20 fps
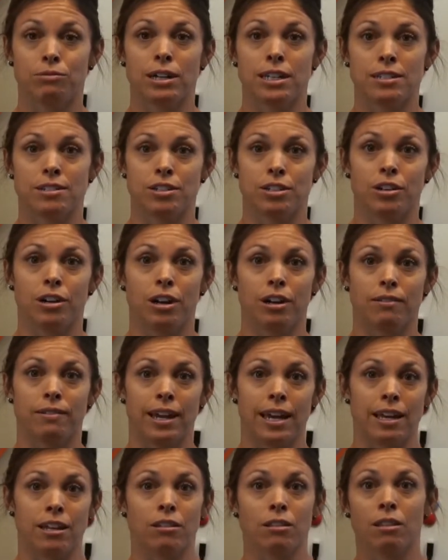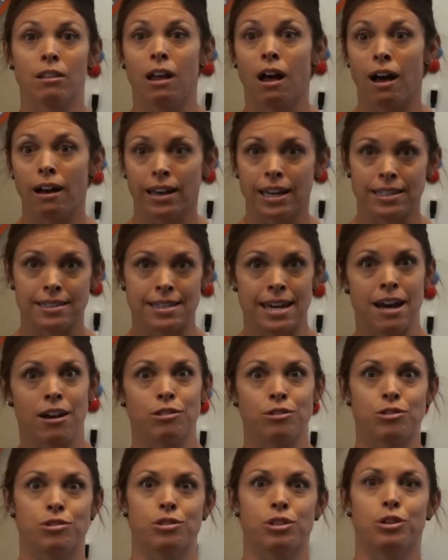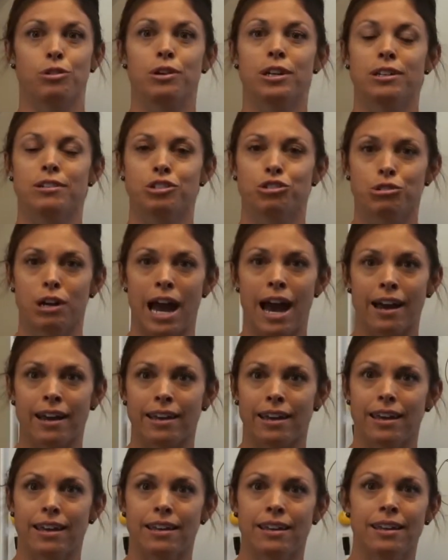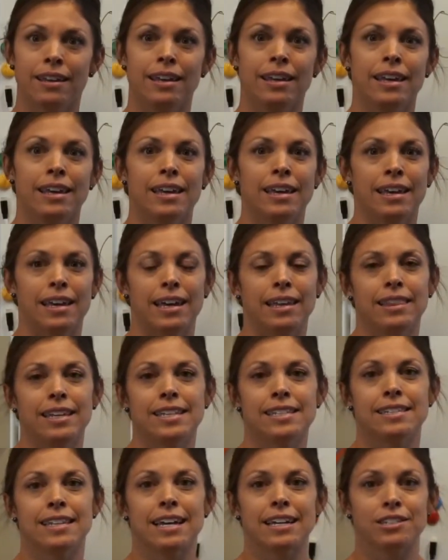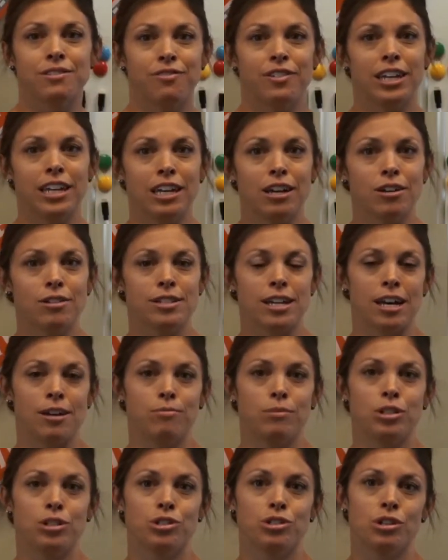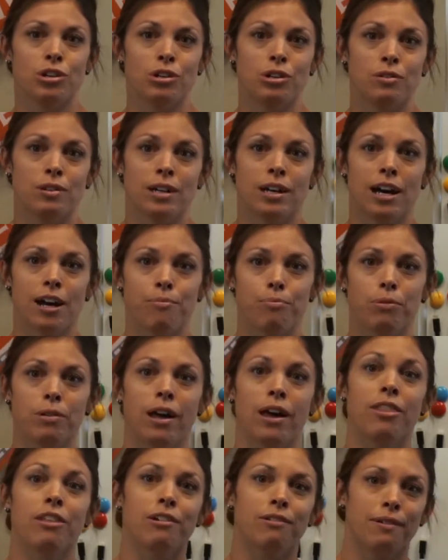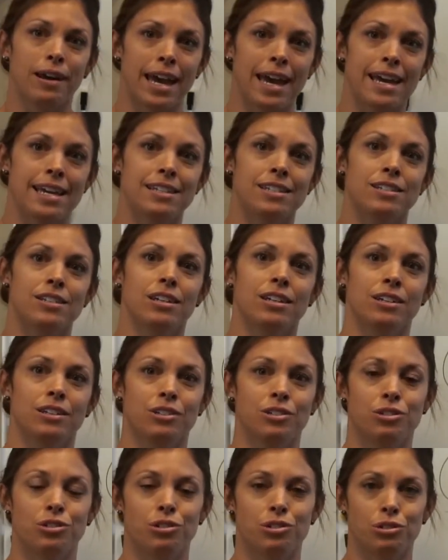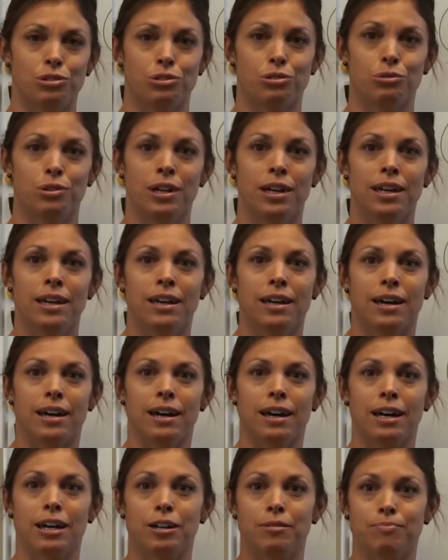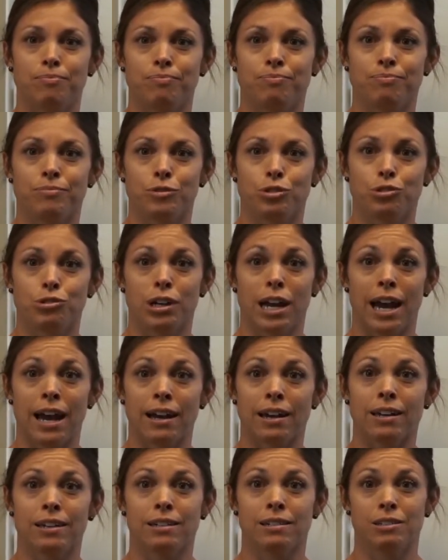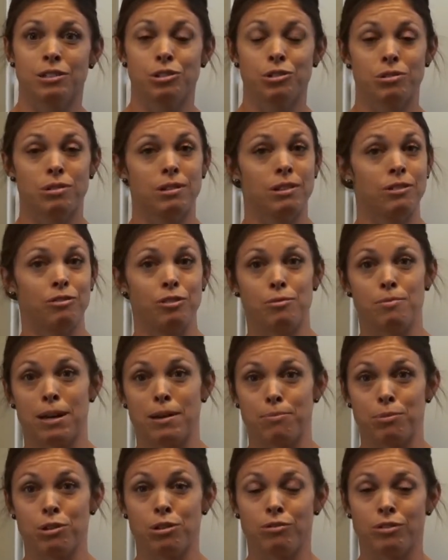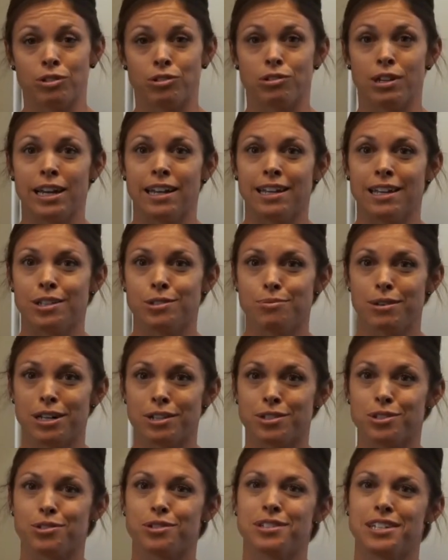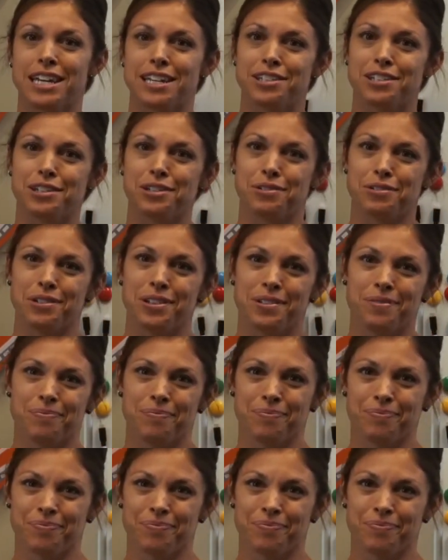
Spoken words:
resting heart rate and log it down so you can track it. In these next videos, I'm going to show you a couple other ways to track if you might be overtraining as well. So stay tuned.